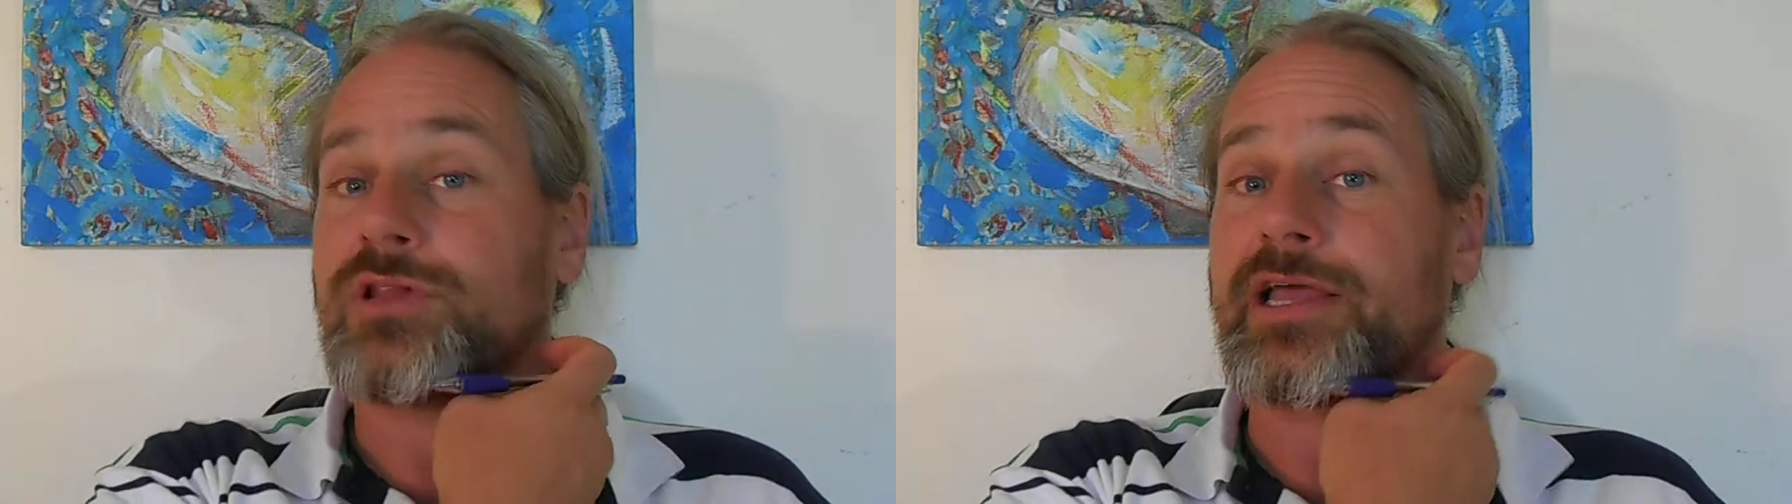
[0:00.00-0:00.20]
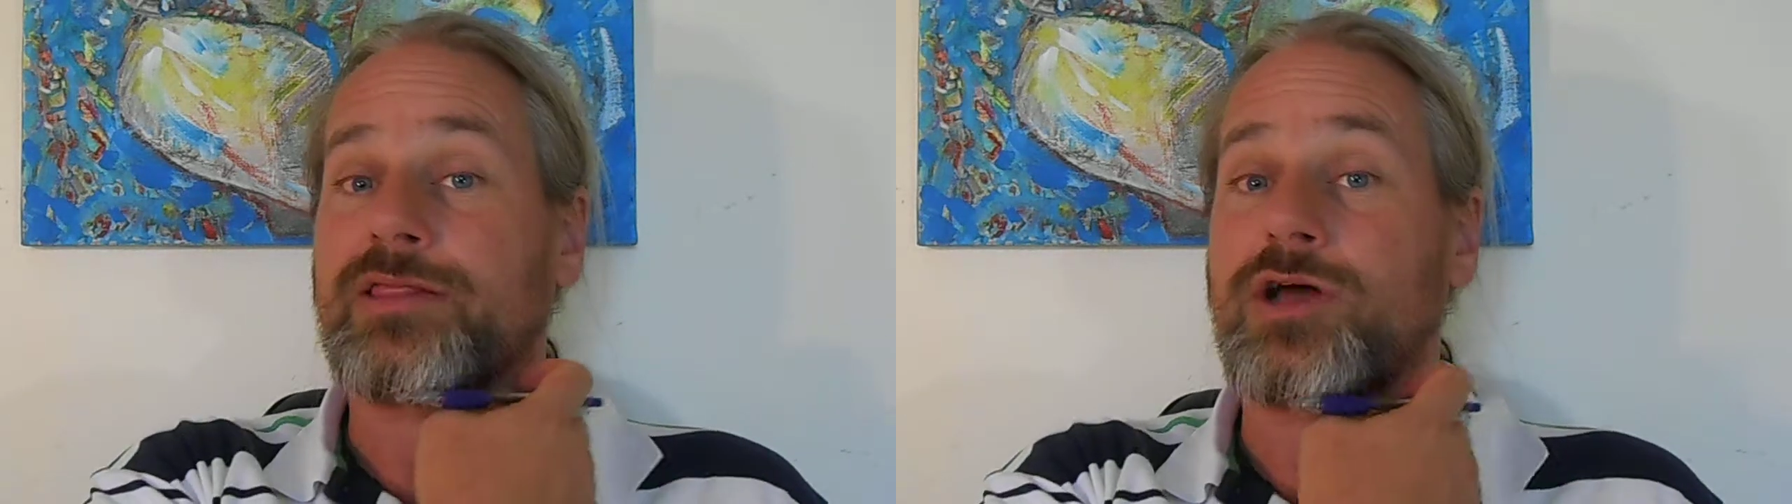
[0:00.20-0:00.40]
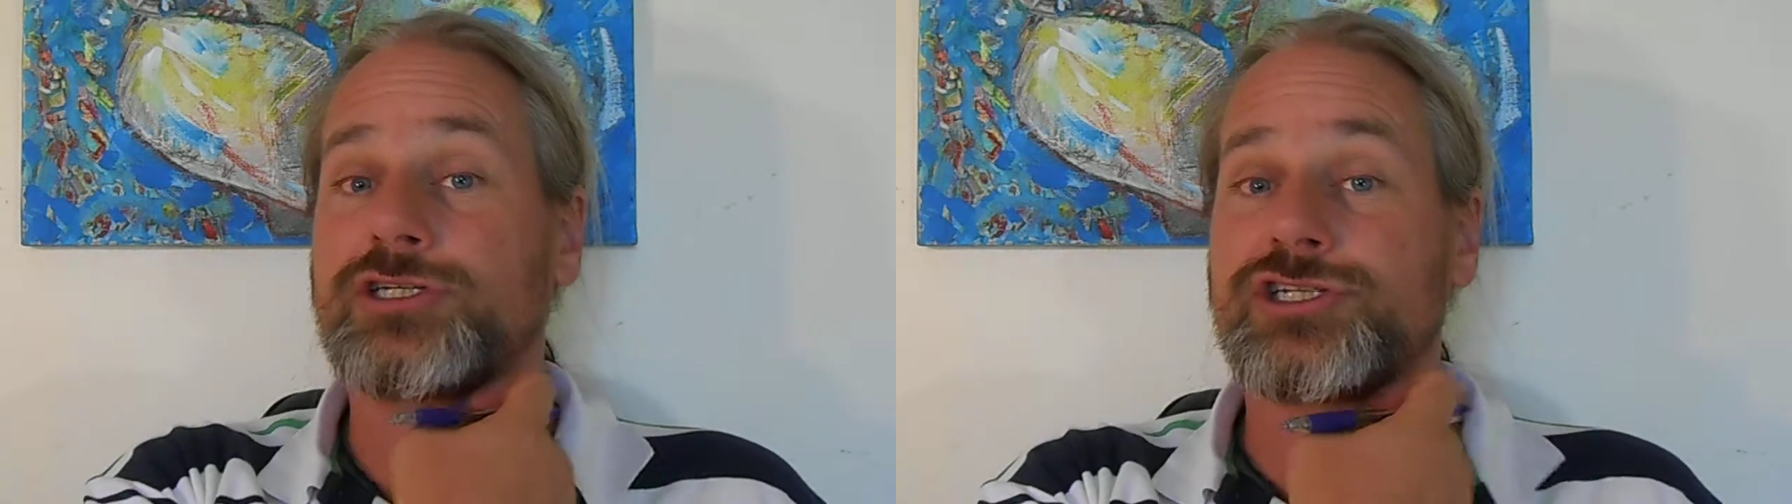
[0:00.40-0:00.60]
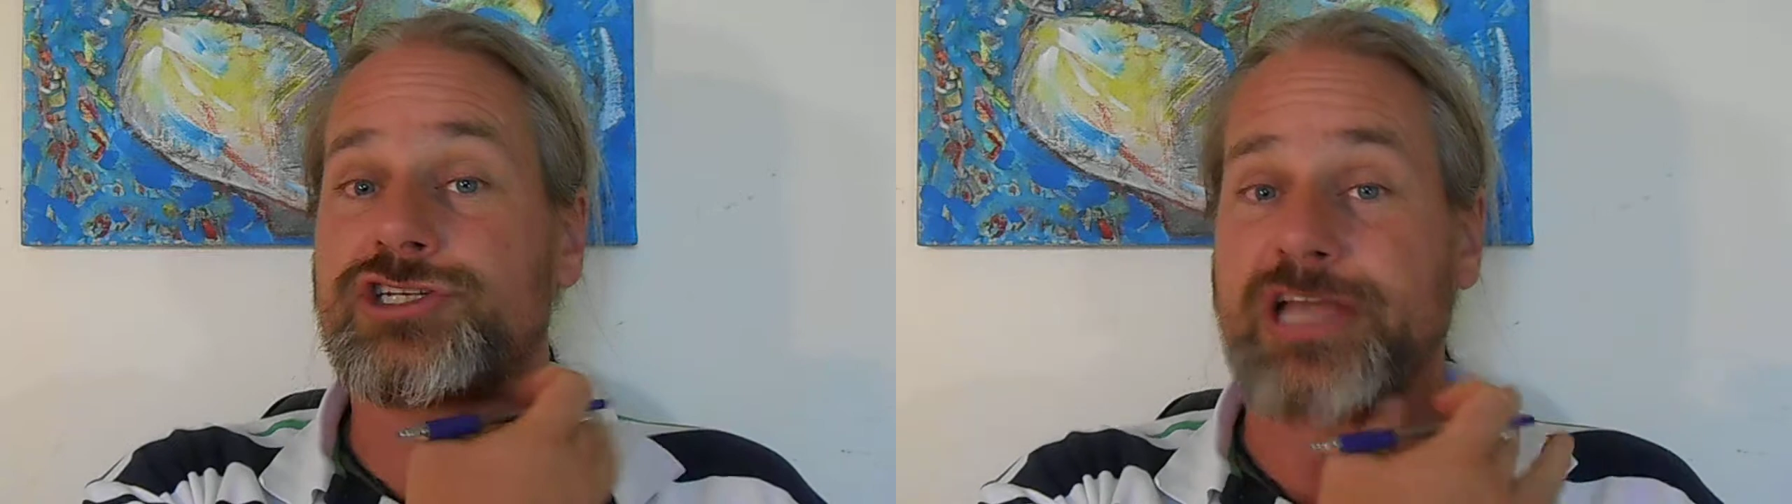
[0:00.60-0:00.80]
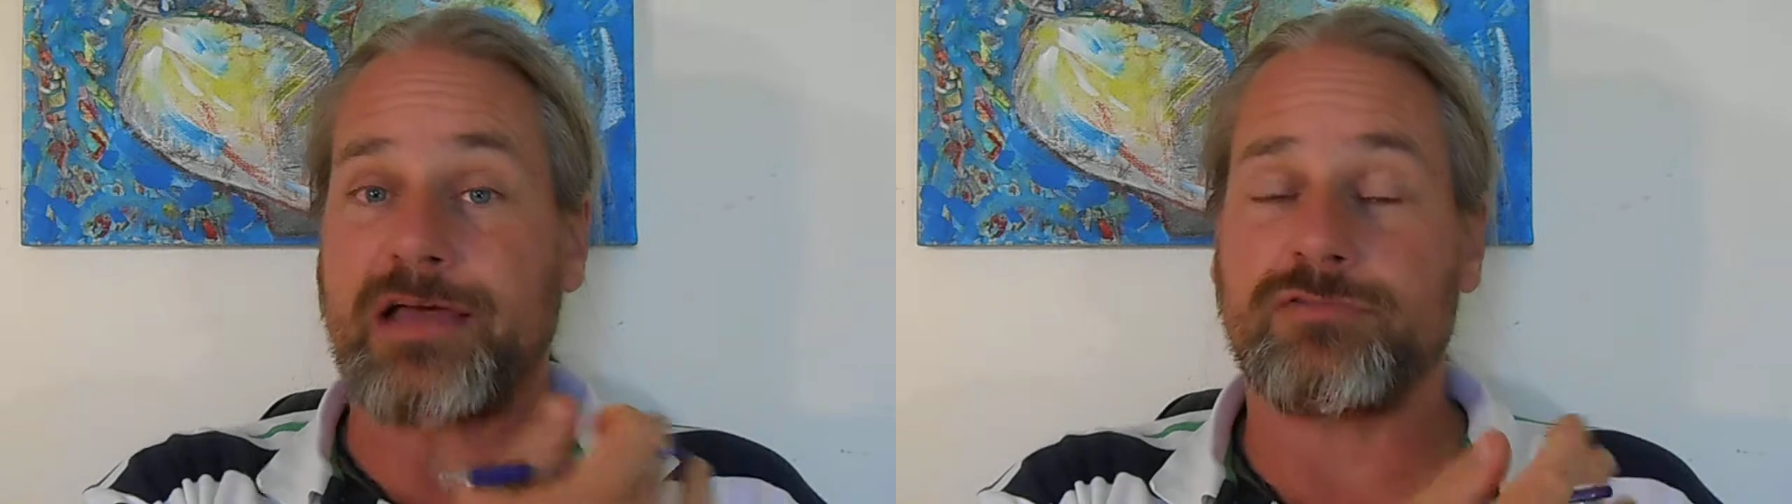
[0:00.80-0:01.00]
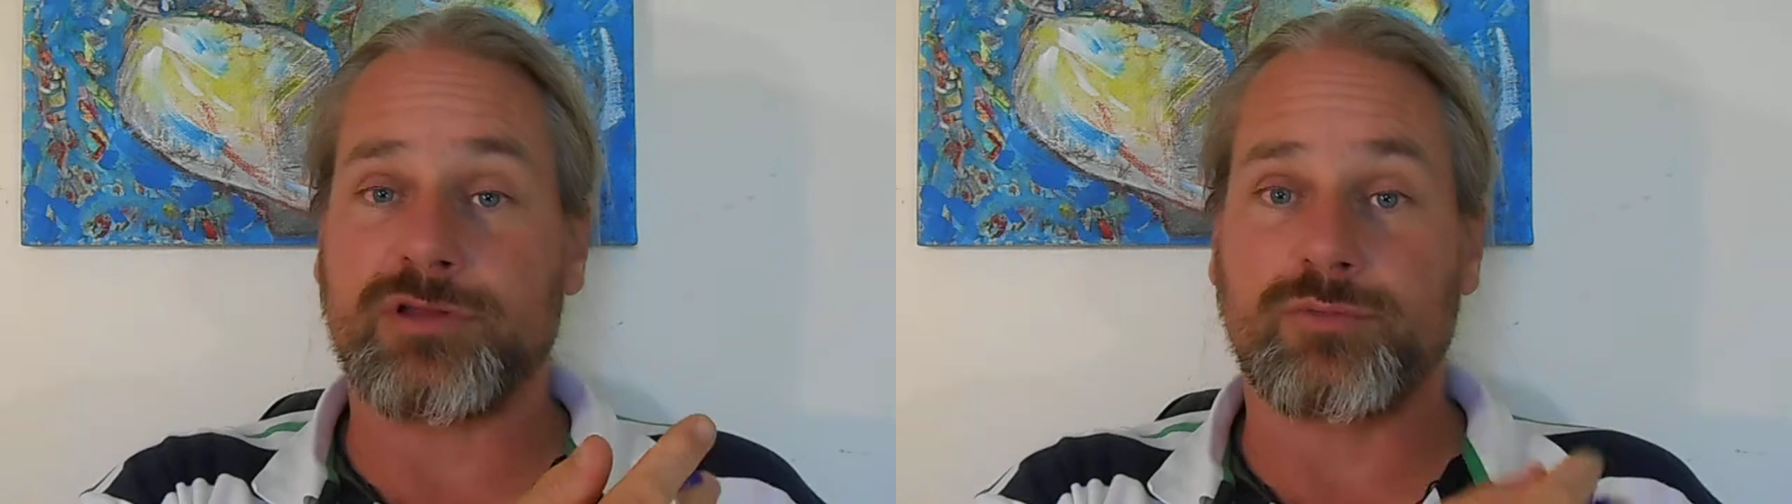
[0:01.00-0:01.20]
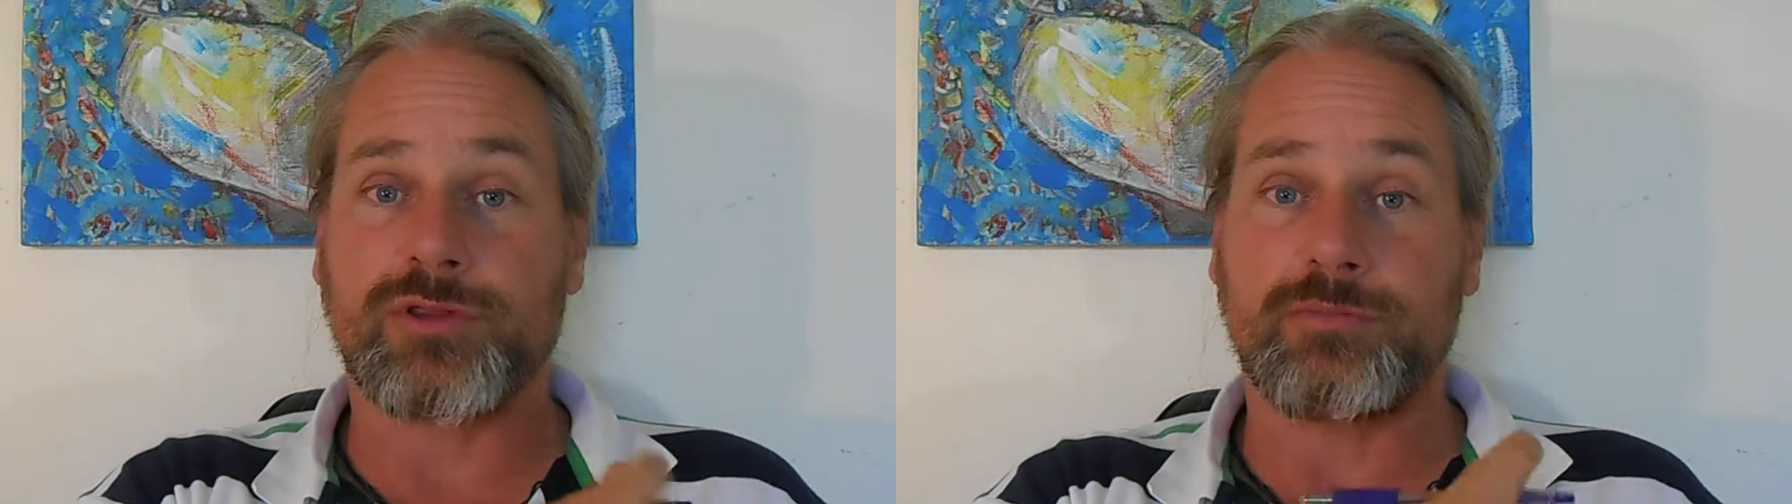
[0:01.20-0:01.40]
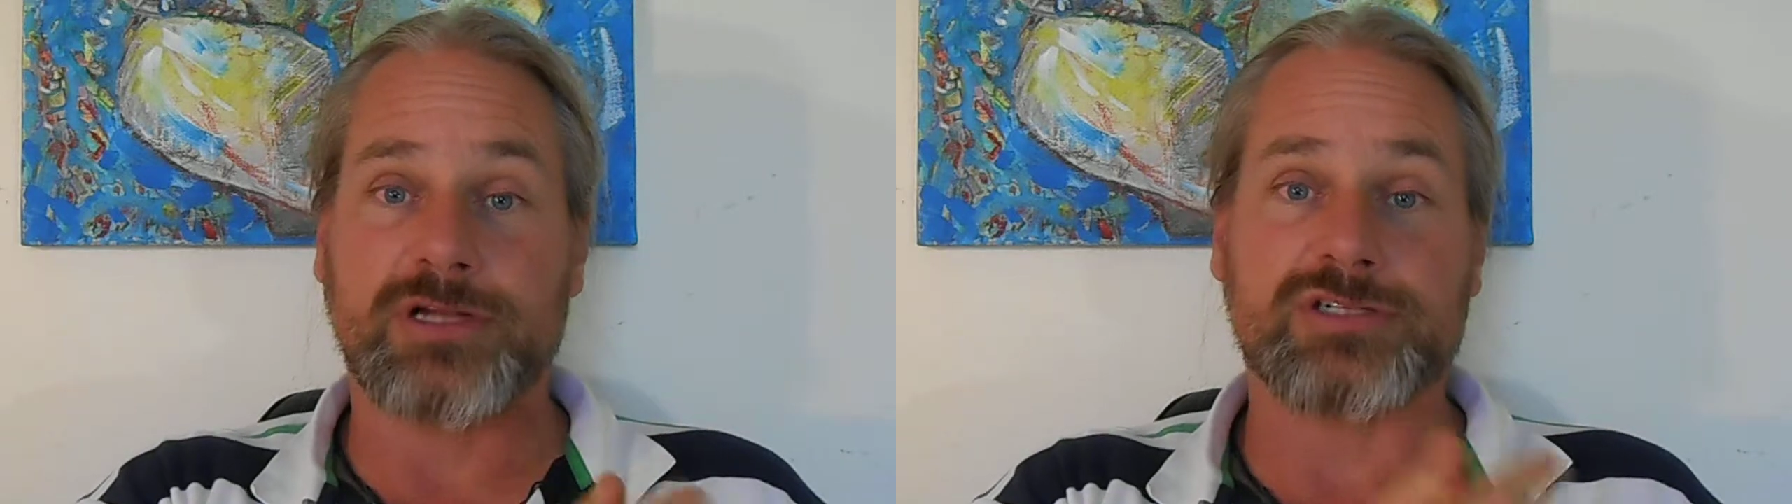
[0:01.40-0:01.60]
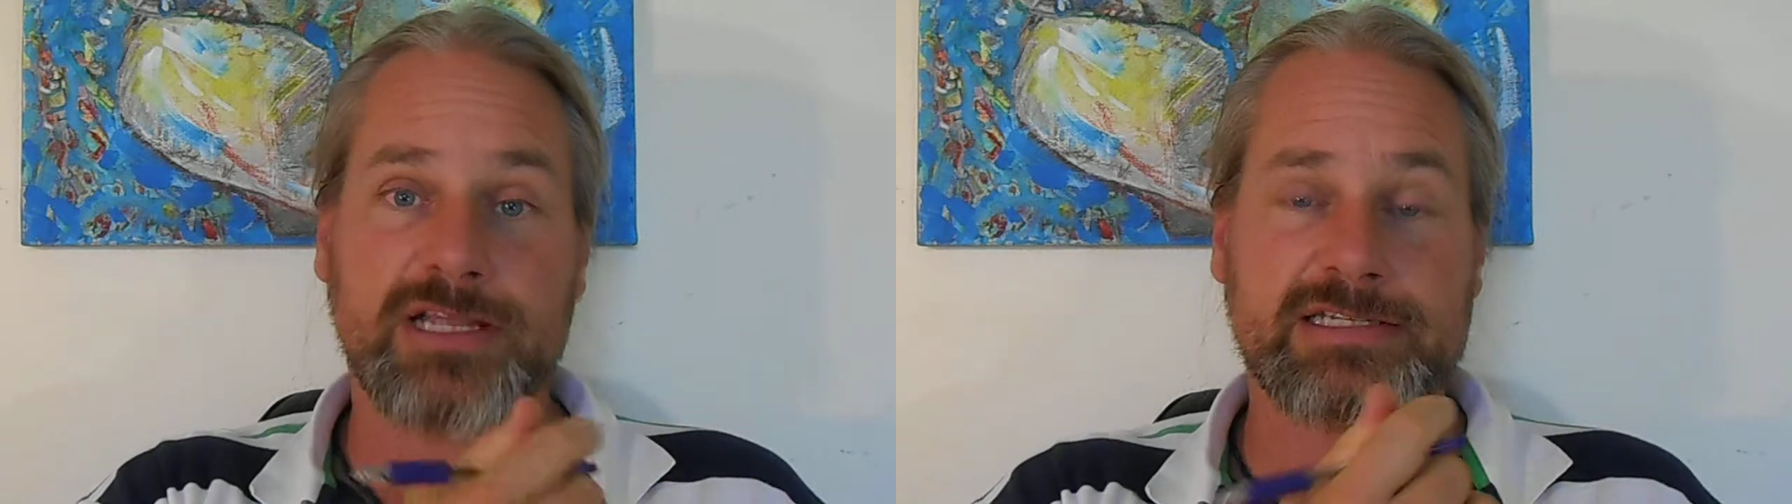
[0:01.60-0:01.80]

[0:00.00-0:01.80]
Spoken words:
launch a javelin with much